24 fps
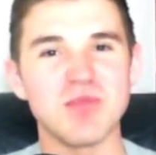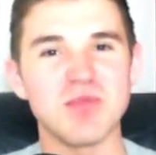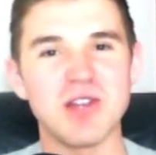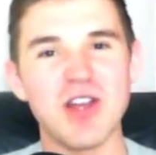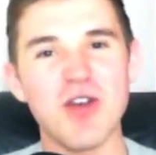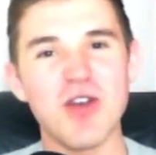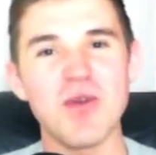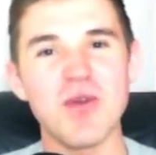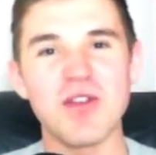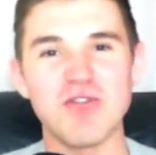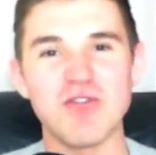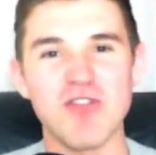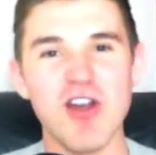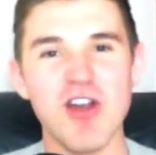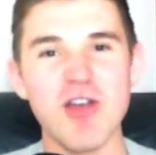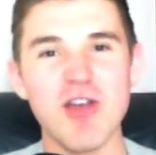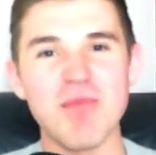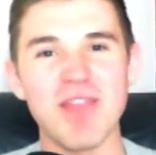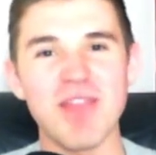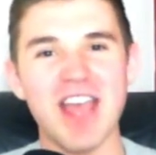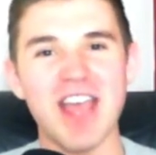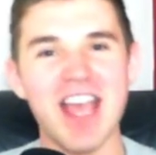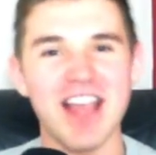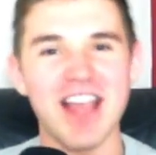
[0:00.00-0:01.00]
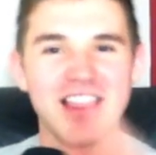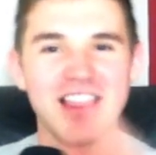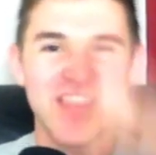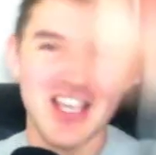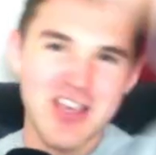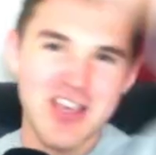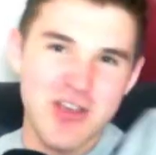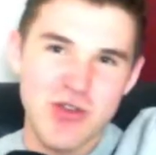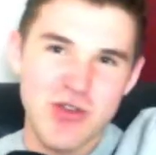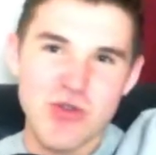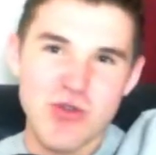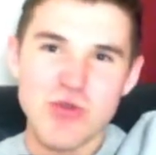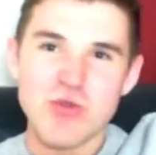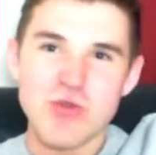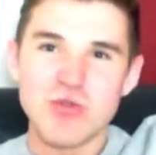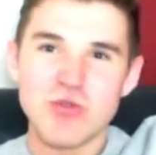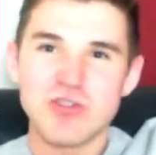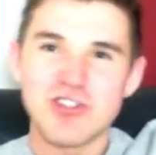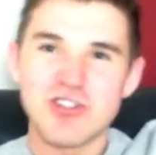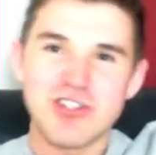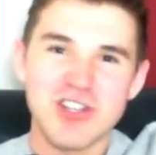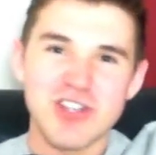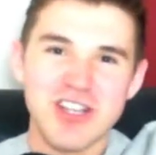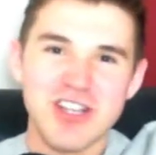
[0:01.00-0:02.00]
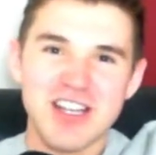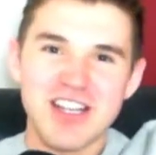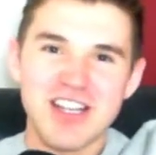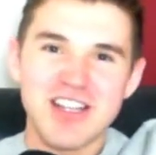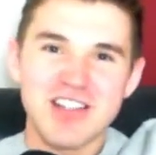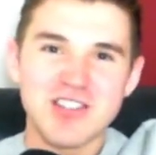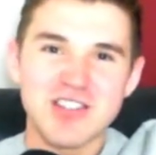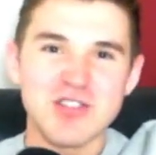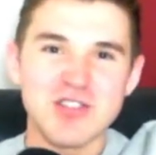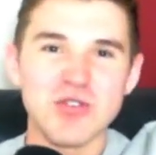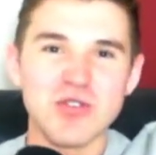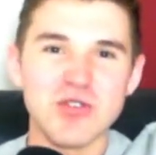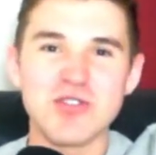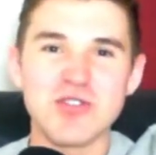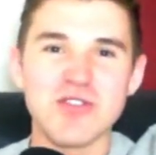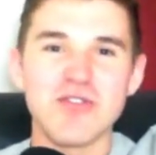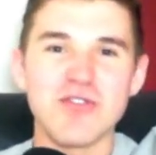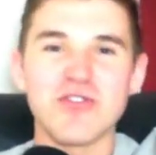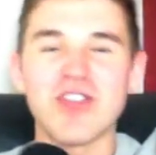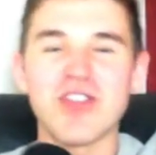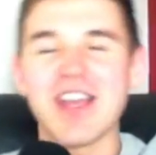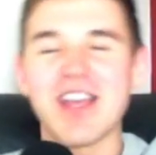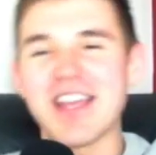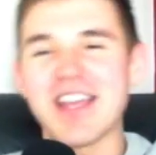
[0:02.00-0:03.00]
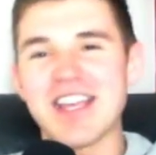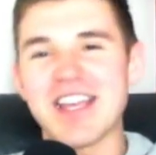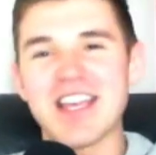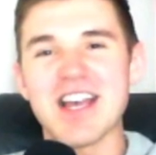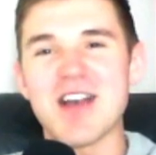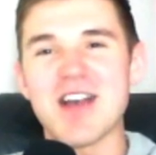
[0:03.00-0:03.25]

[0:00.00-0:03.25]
We know in Rome they had the huge sort of like,